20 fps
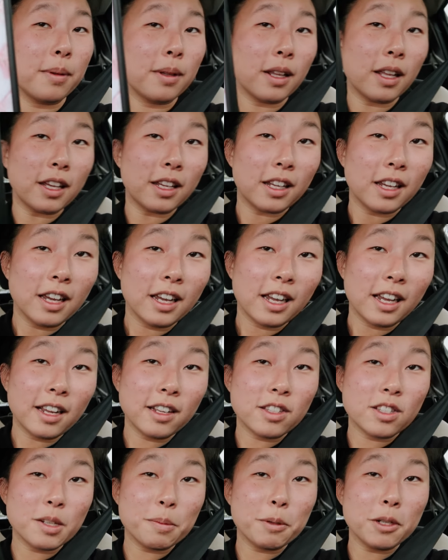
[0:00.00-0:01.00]
like
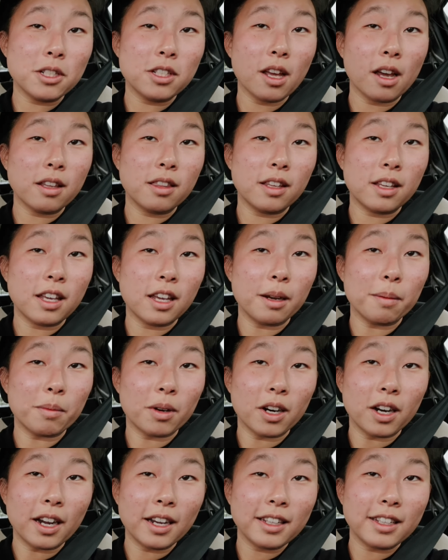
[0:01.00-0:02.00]
it's to protect the
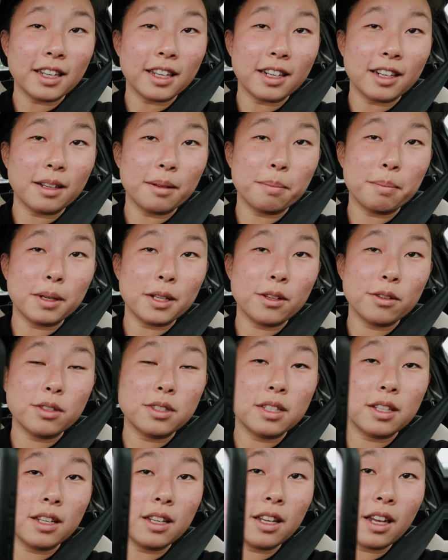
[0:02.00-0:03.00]
camera. I get it. But you
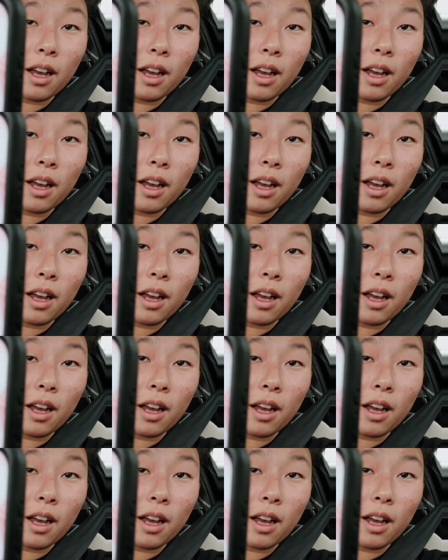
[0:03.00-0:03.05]
see